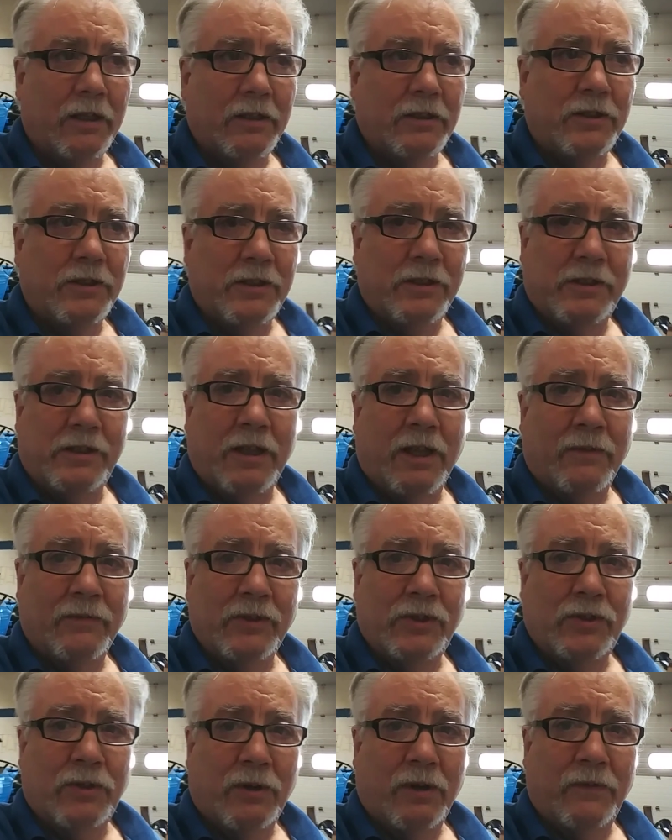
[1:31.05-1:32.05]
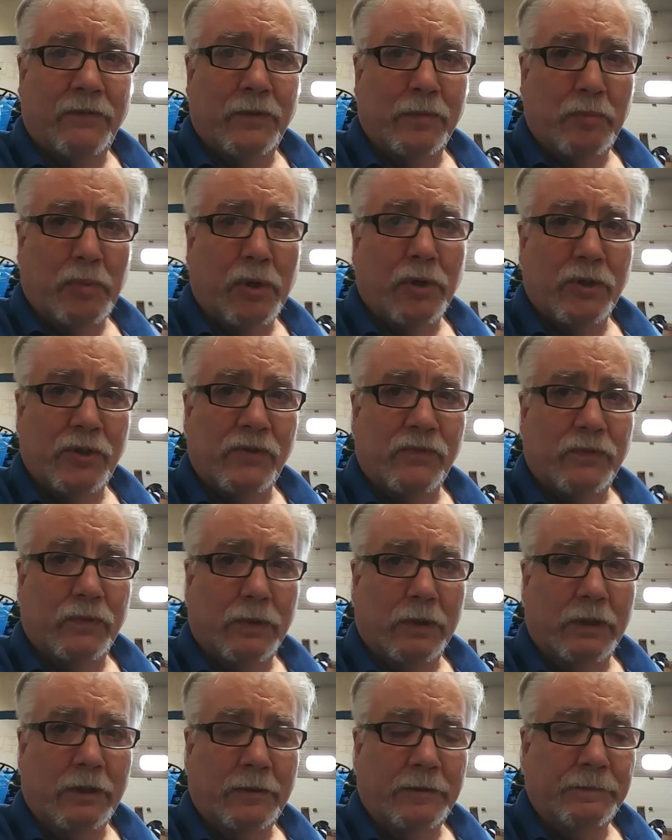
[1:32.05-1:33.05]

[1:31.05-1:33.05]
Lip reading: to the salvage yard for parts for.